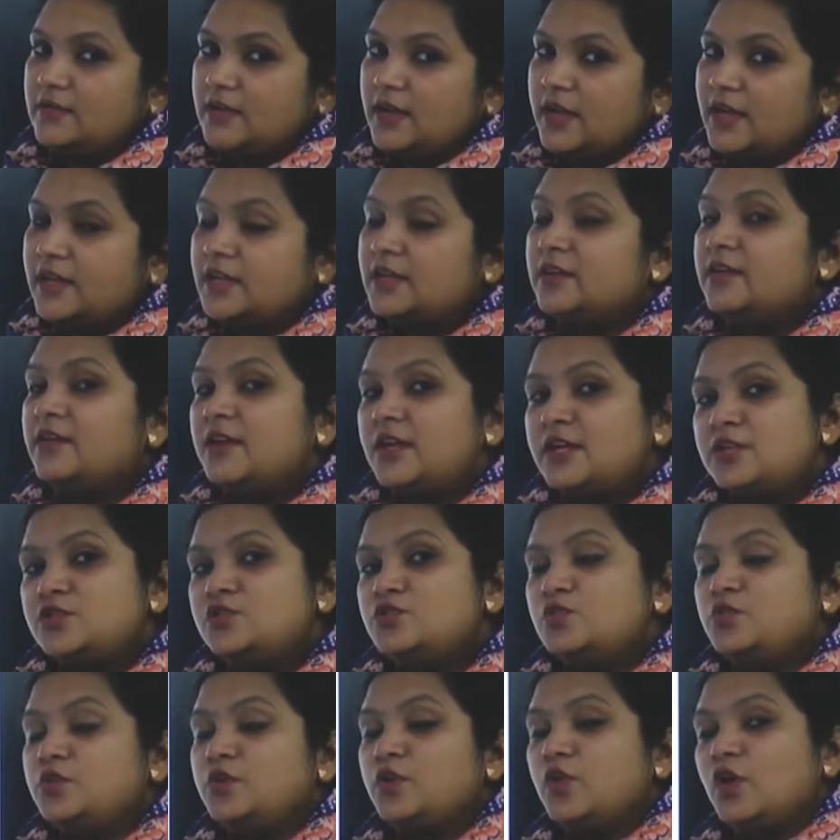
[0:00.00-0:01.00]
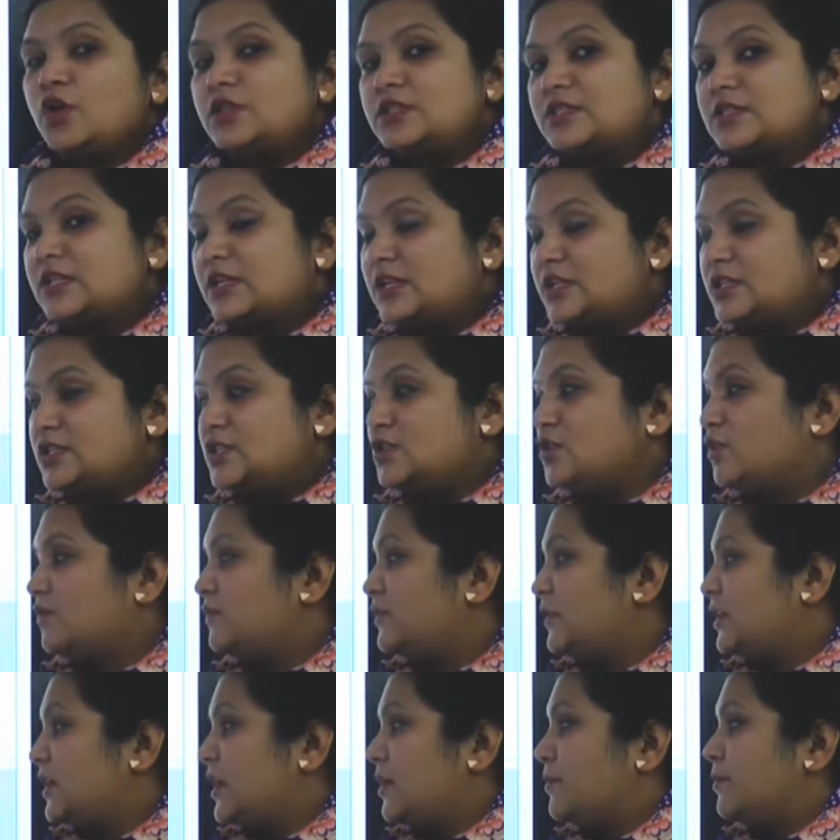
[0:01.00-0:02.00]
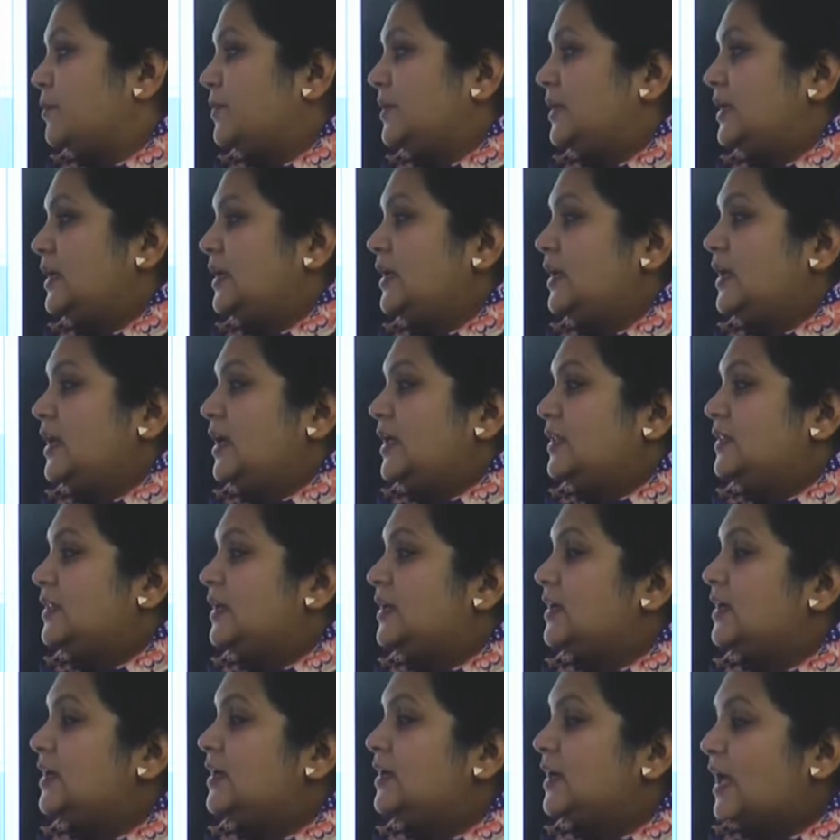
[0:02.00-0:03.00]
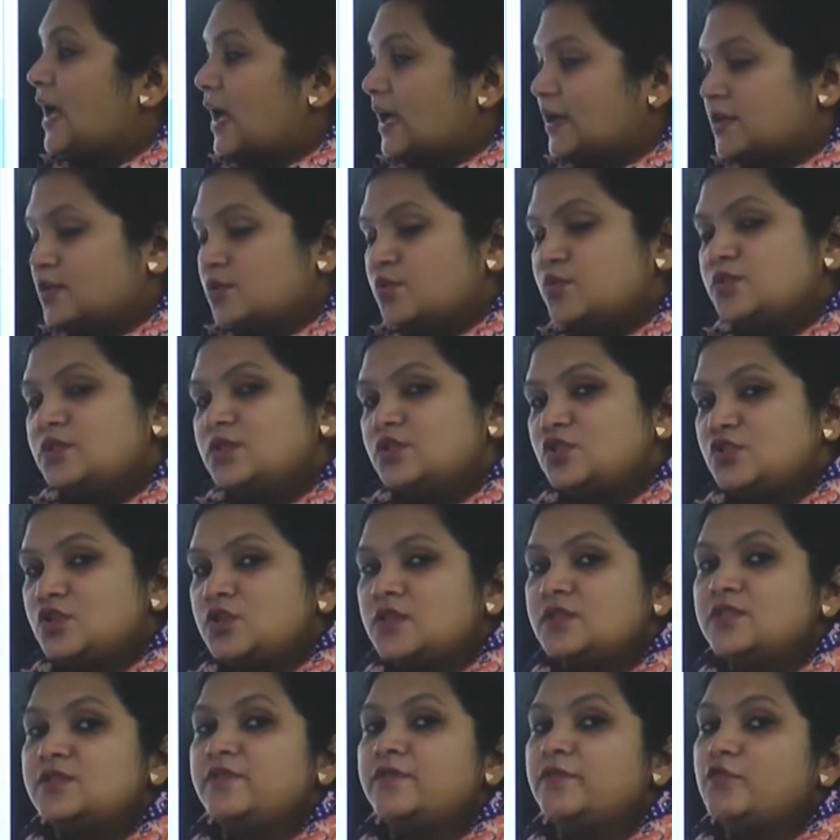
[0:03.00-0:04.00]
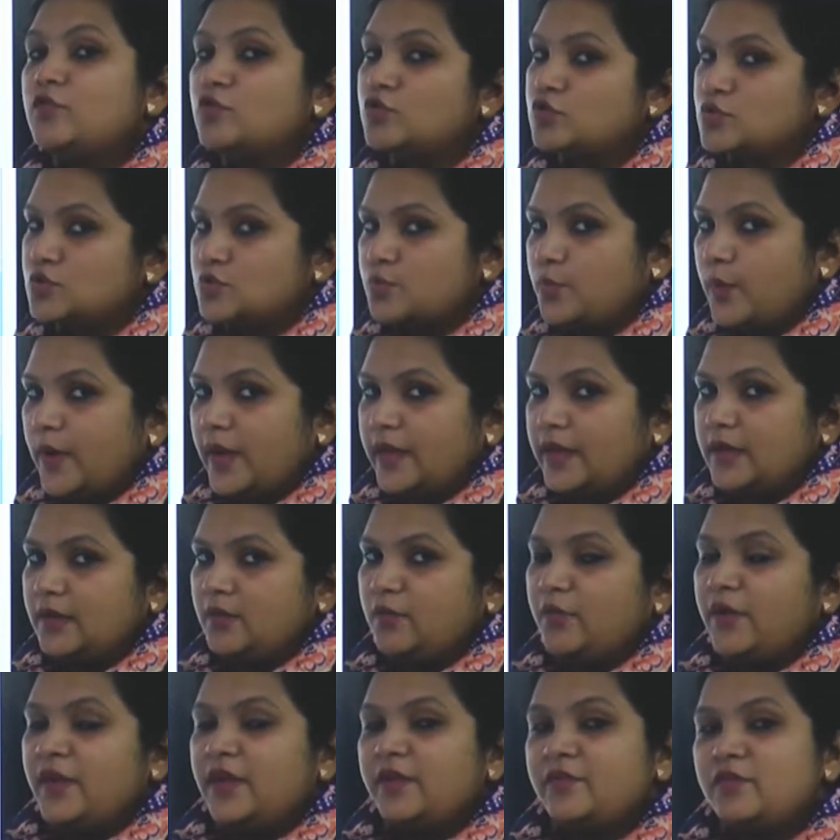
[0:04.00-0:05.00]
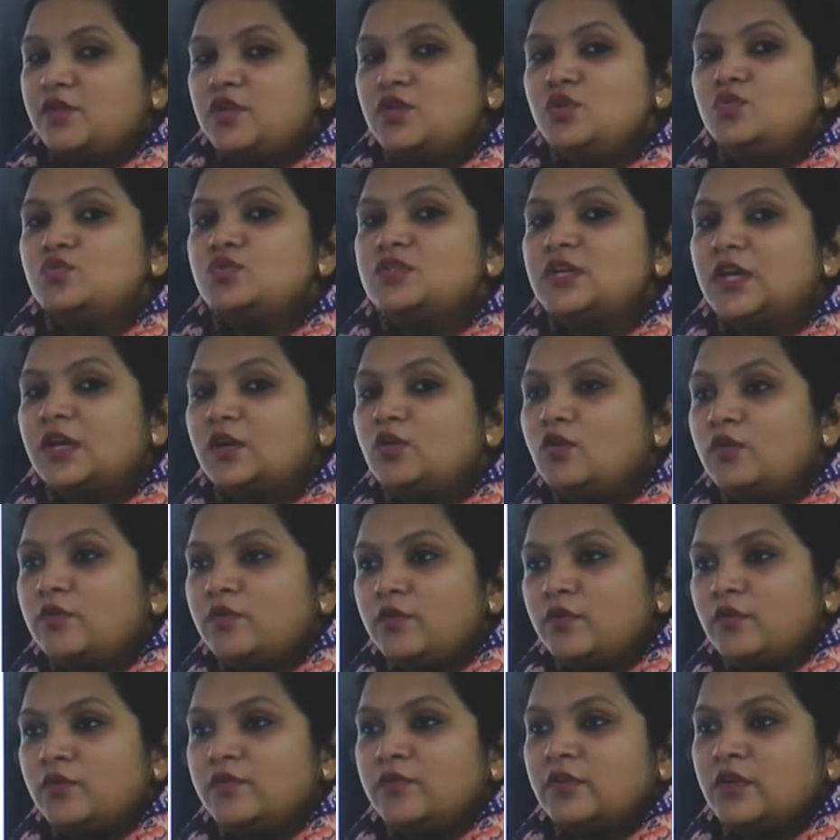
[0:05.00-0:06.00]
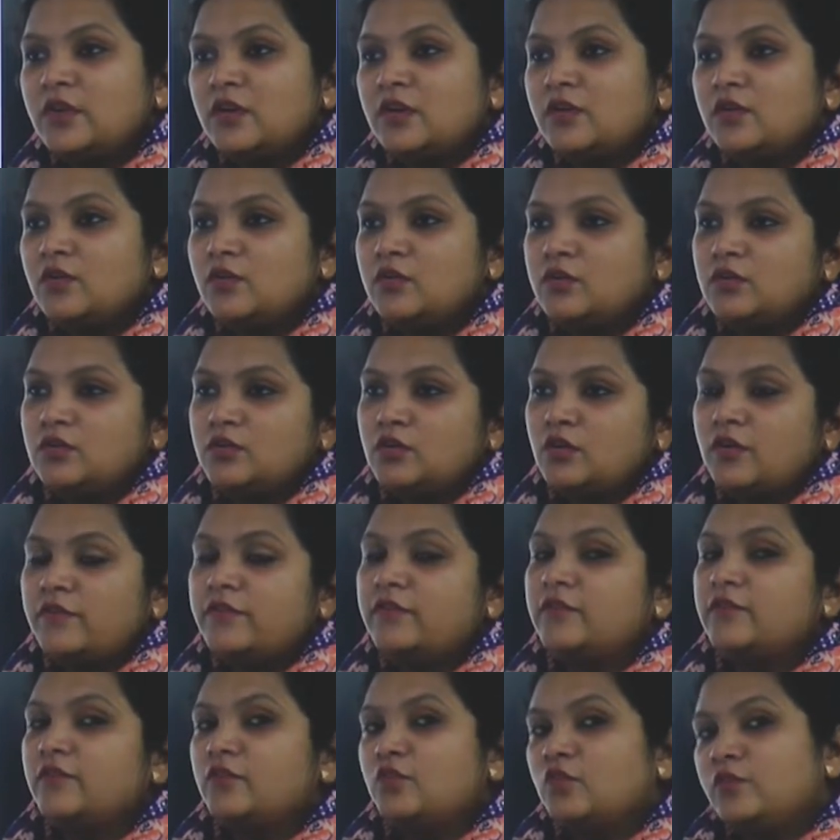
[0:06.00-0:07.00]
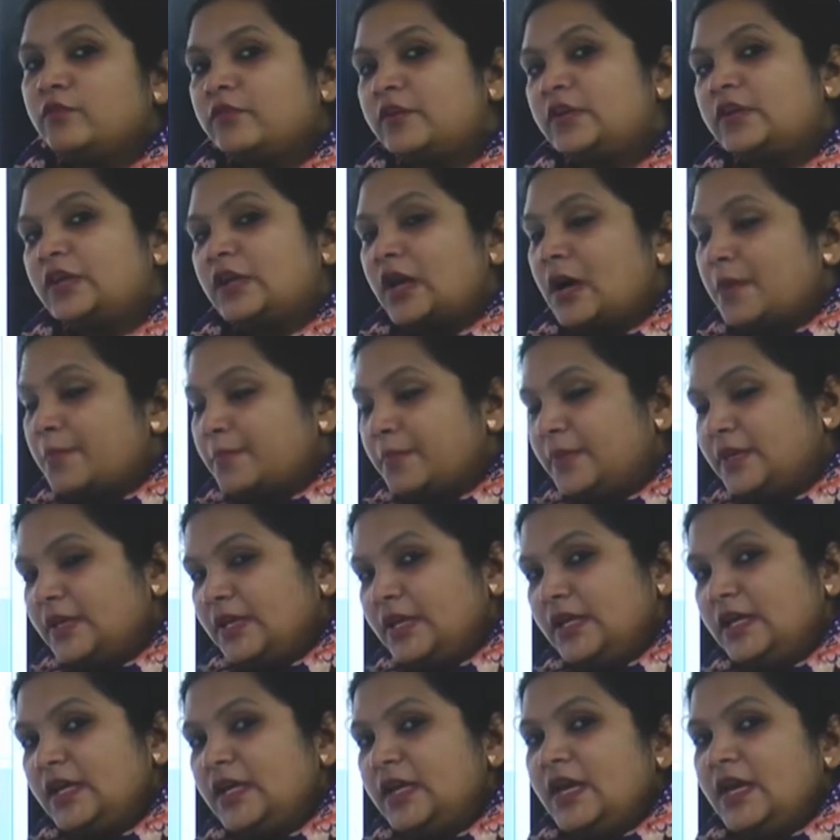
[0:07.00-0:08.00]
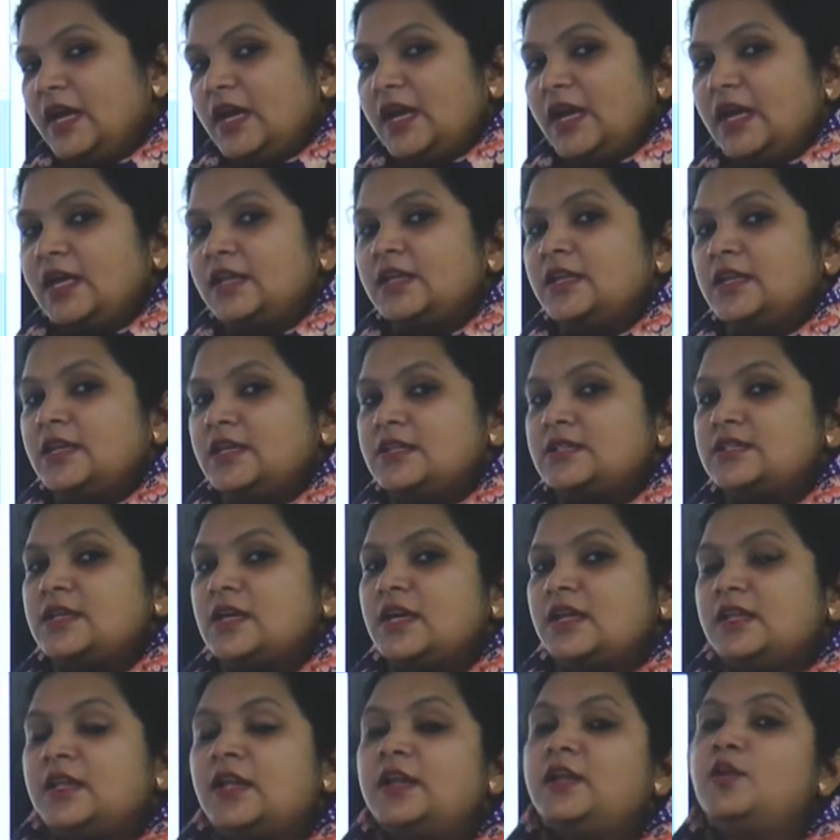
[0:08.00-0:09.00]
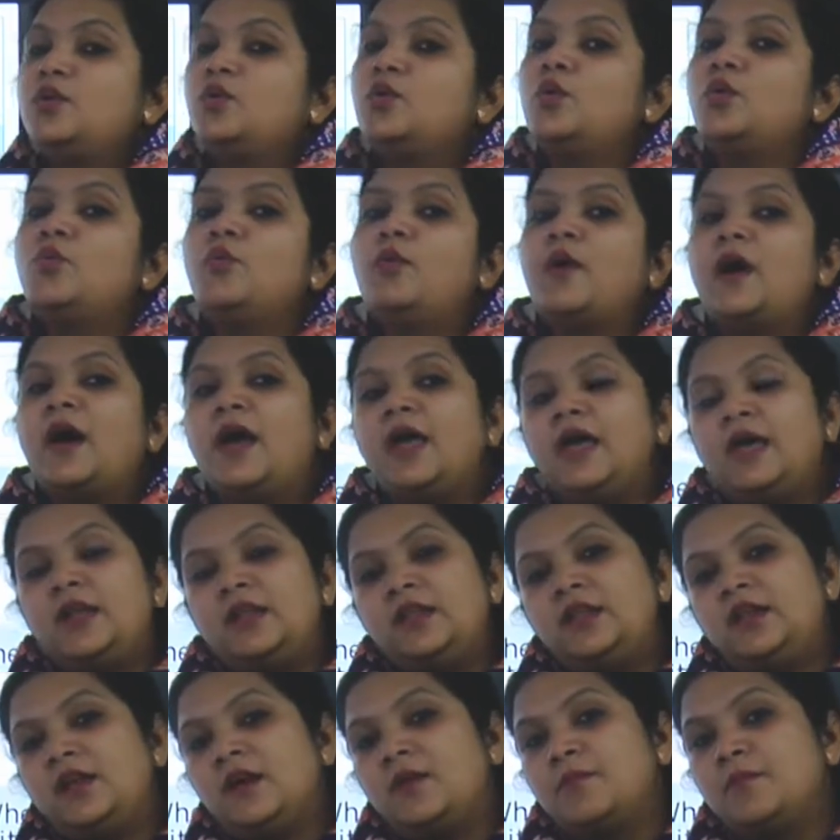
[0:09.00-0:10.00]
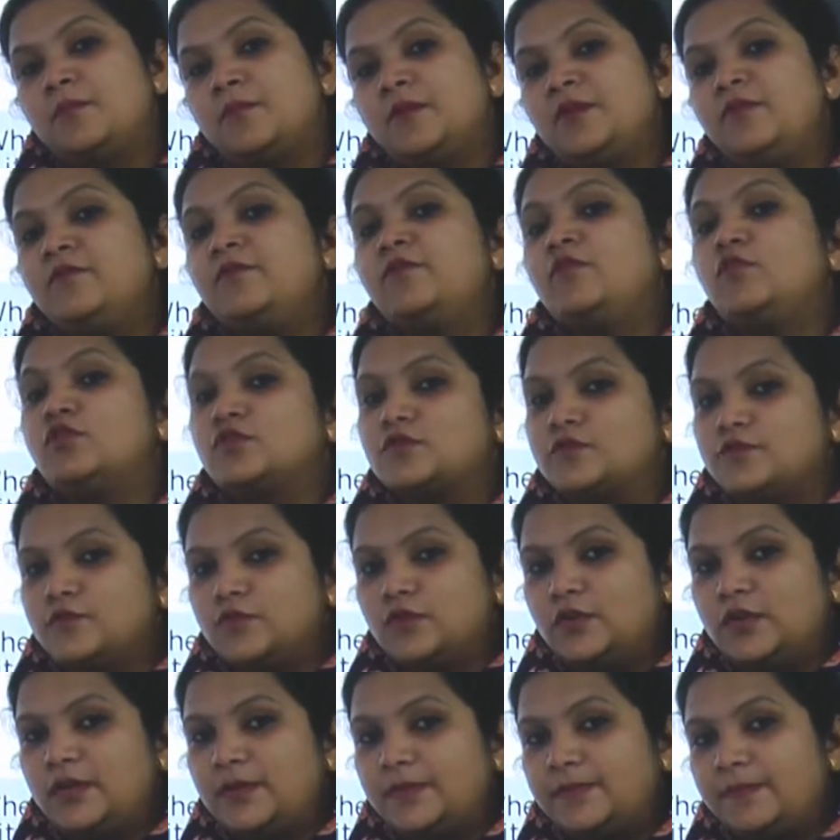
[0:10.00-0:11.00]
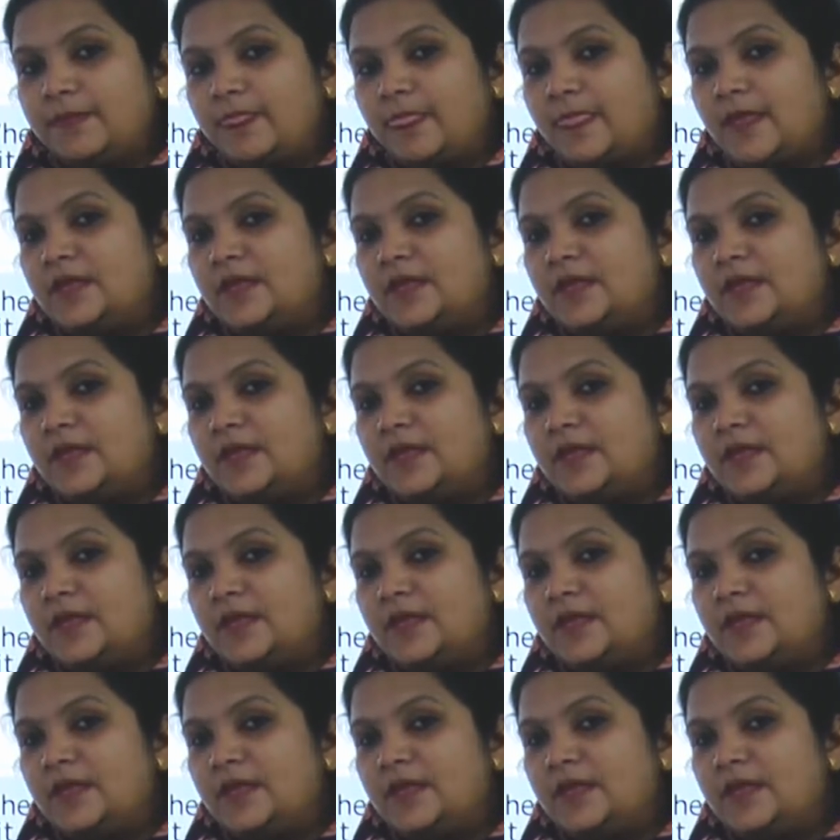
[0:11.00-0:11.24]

it relates to the hostility of the company, that an acquisition is a forced one. Whenever you take over a company, it is that you acquire the company forcefully.